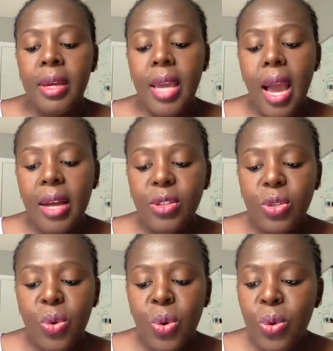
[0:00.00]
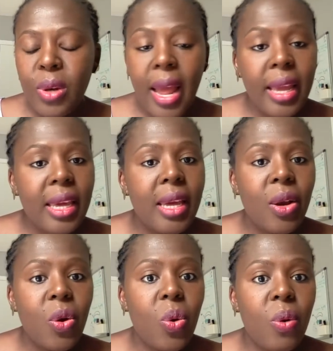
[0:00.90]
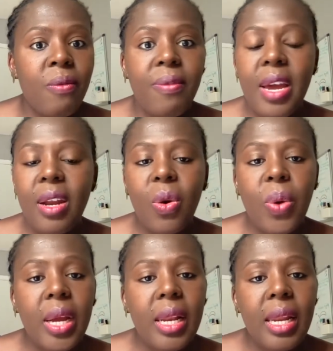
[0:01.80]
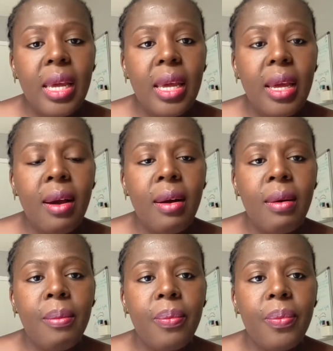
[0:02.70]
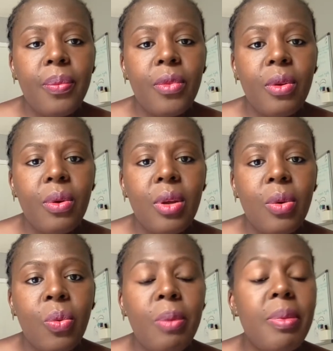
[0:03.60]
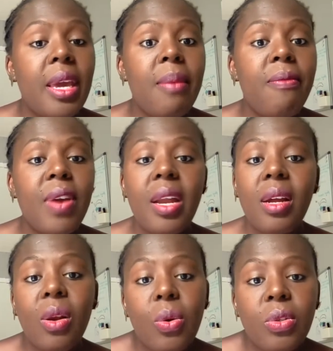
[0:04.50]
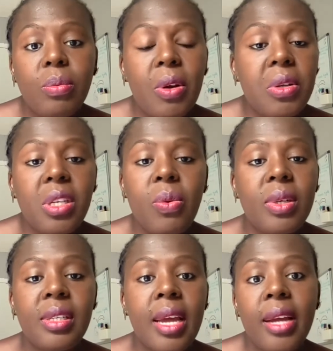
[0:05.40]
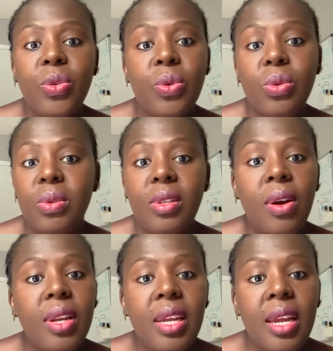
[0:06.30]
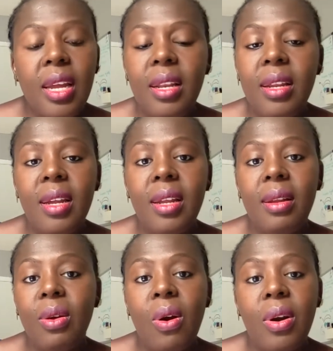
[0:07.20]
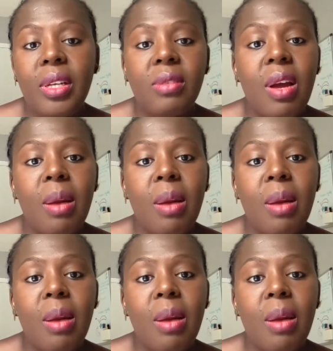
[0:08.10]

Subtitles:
yeah, so like very quickly, we became very close because he was there to study. He all his